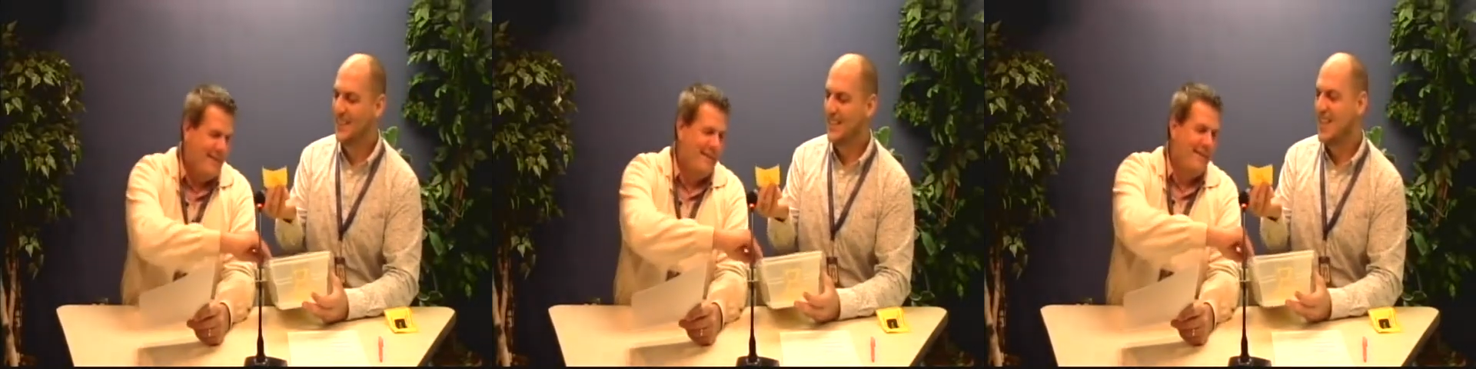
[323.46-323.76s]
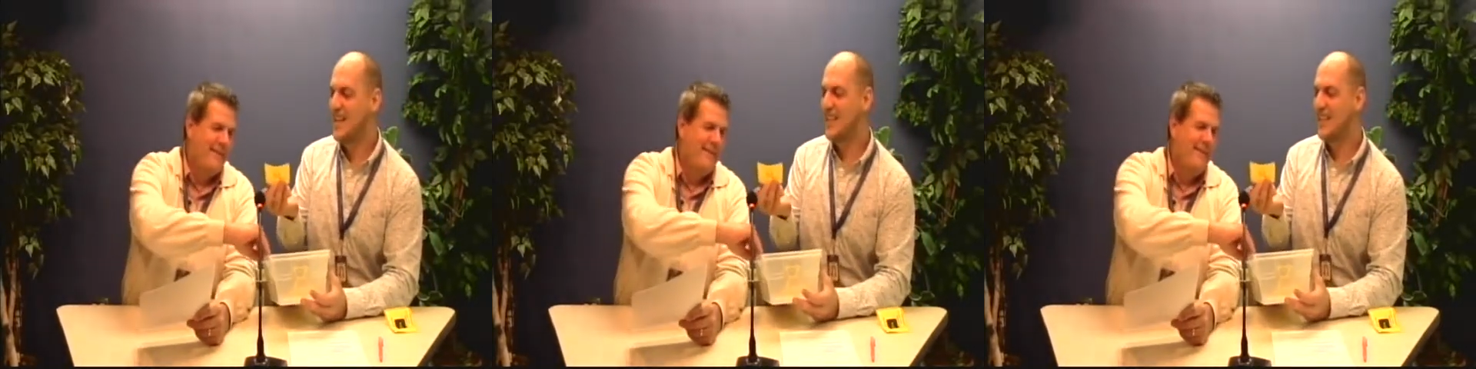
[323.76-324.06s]

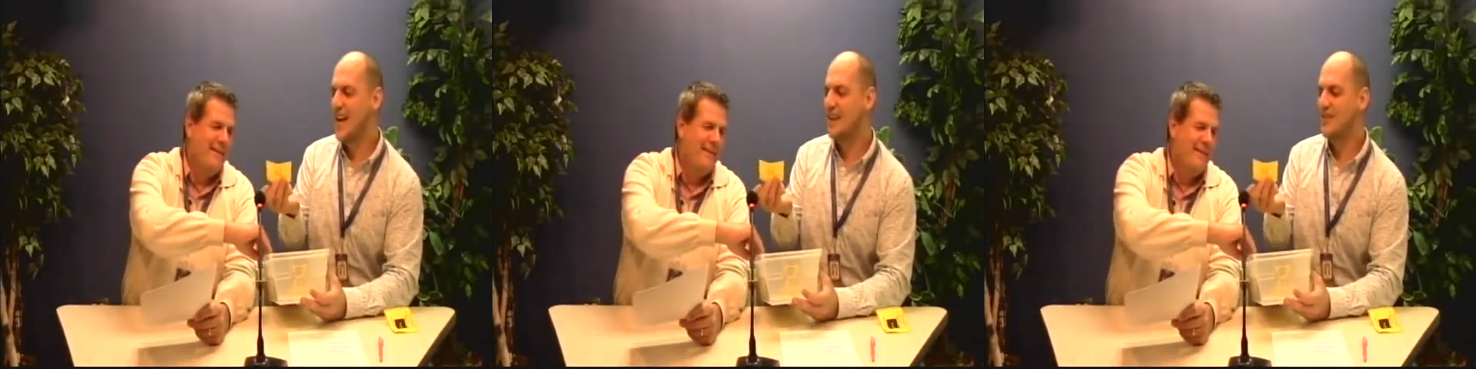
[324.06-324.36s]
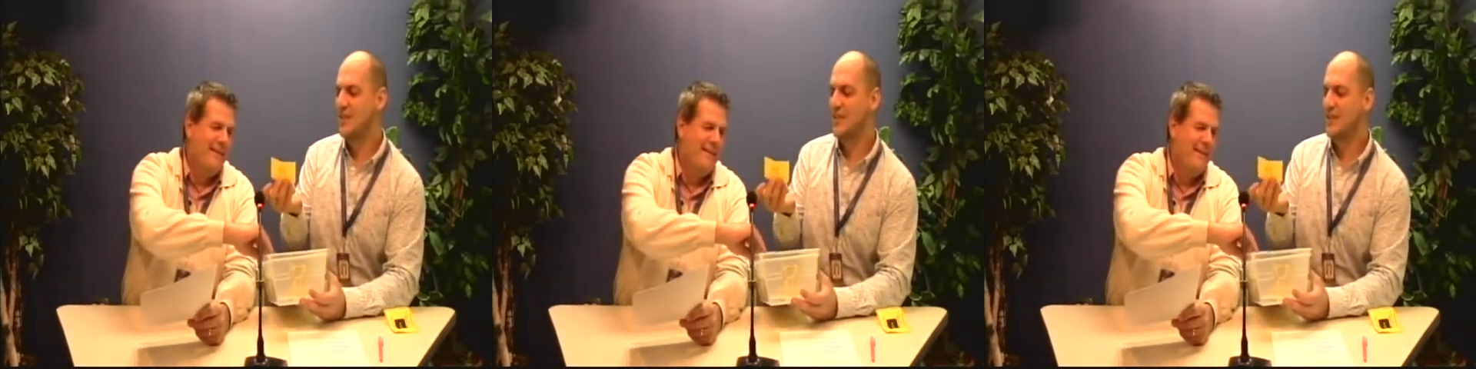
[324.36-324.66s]
Speaker 1: Nathan
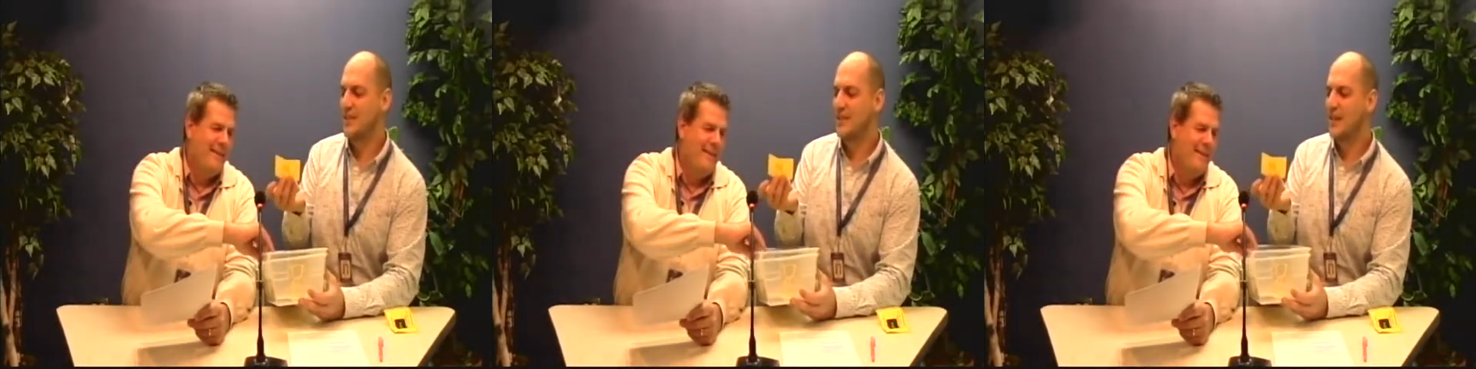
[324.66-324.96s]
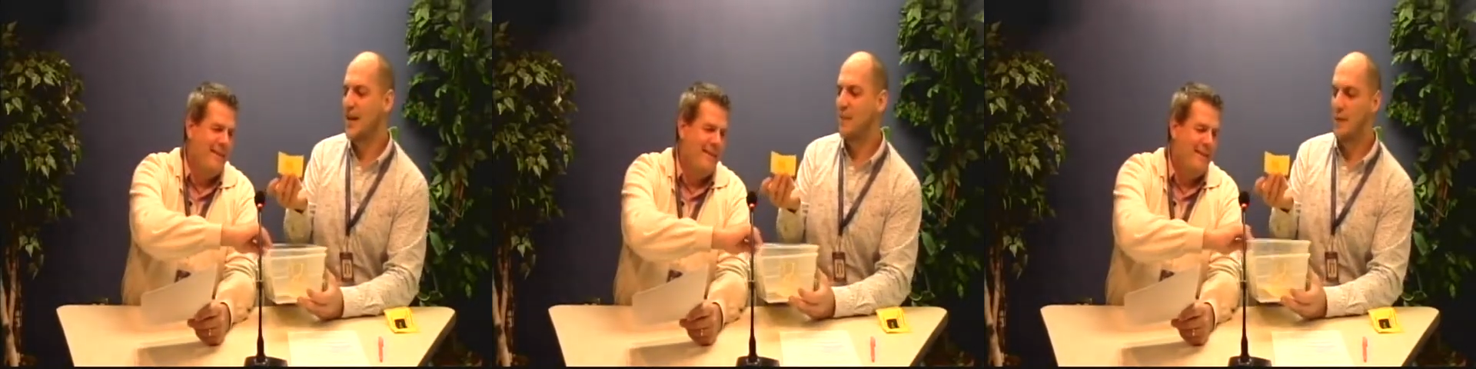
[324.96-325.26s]
Hauskin,
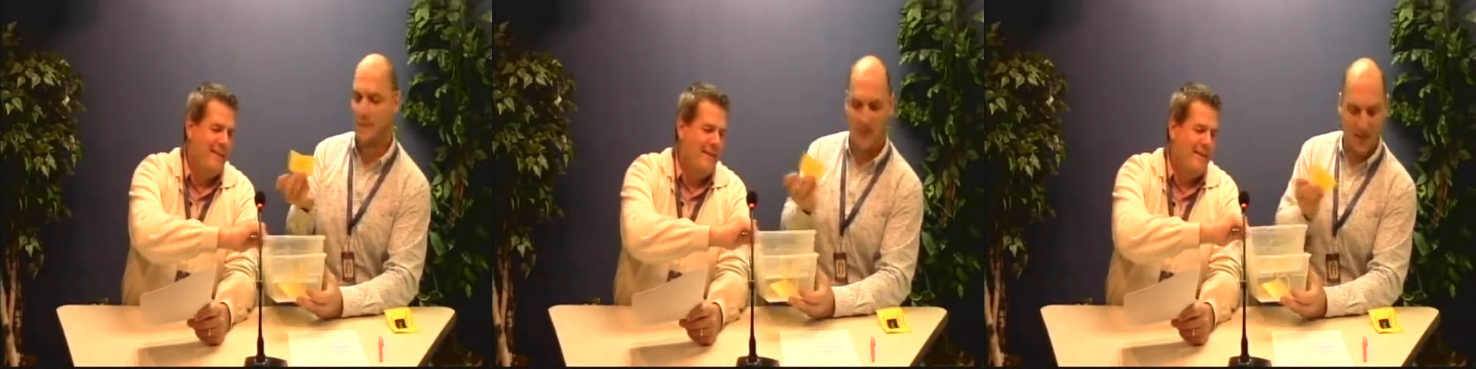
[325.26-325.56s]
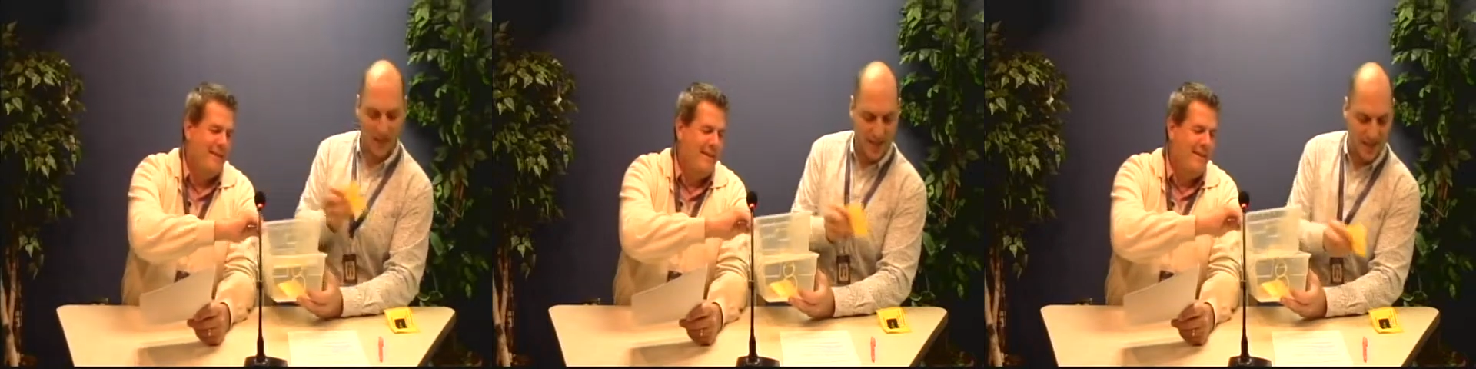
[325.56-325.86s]
caught by
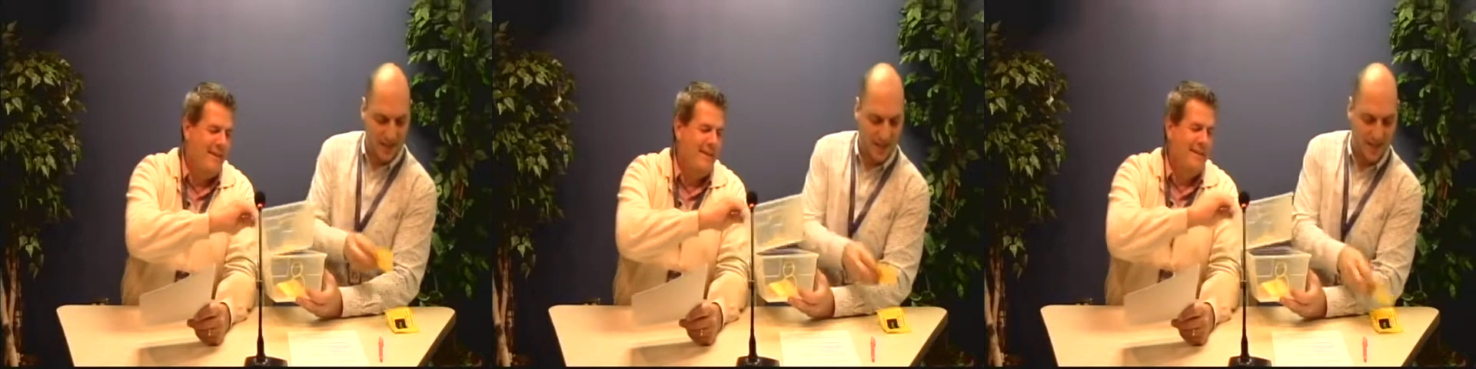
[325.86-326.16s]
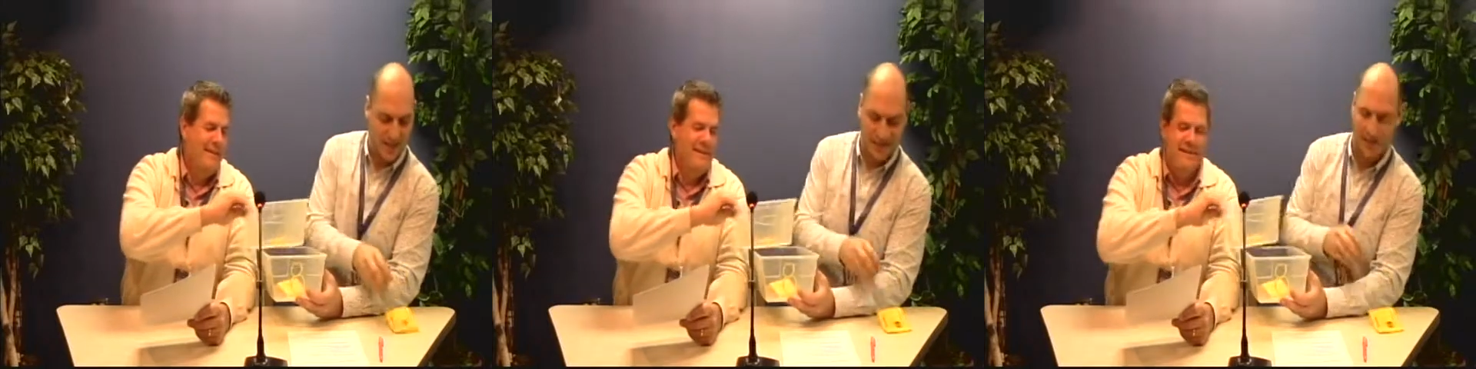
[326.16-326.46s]
Miss
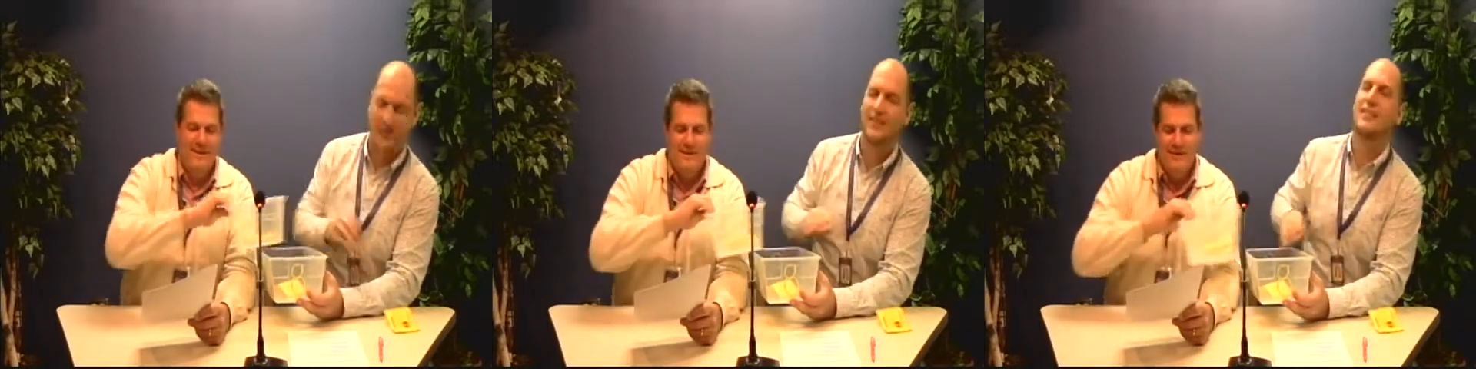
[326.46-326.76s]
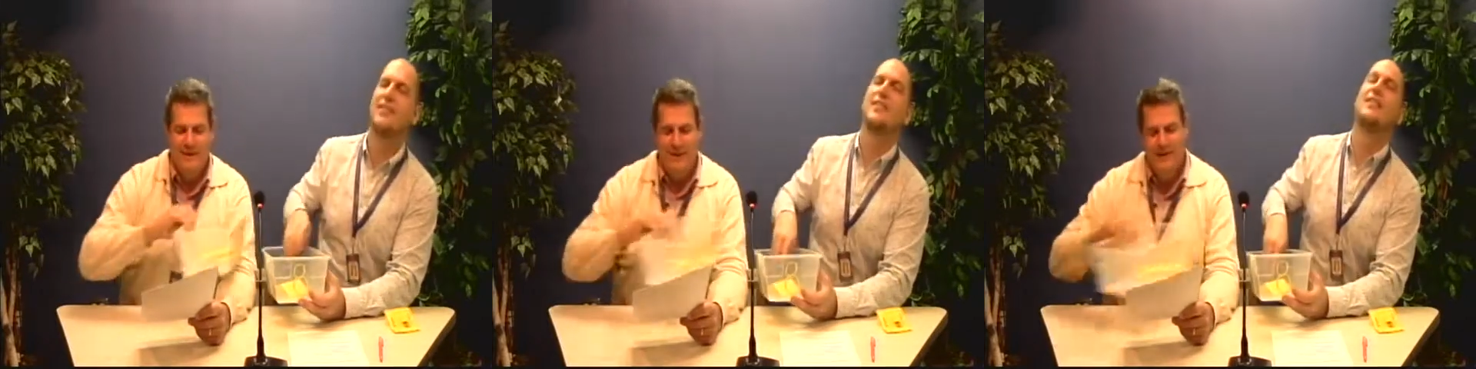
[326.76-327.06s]
Ice. All
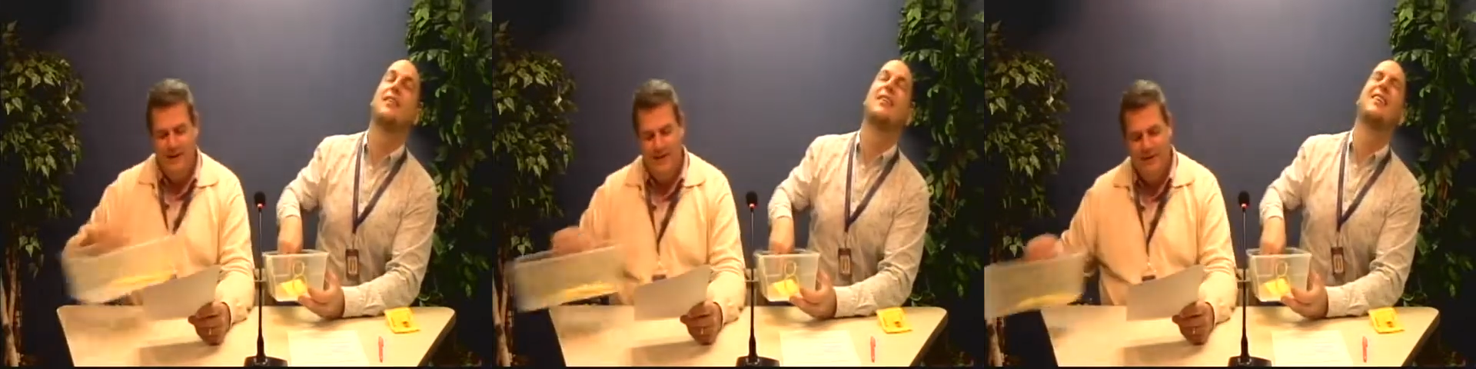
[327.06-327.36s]
right, Nathan,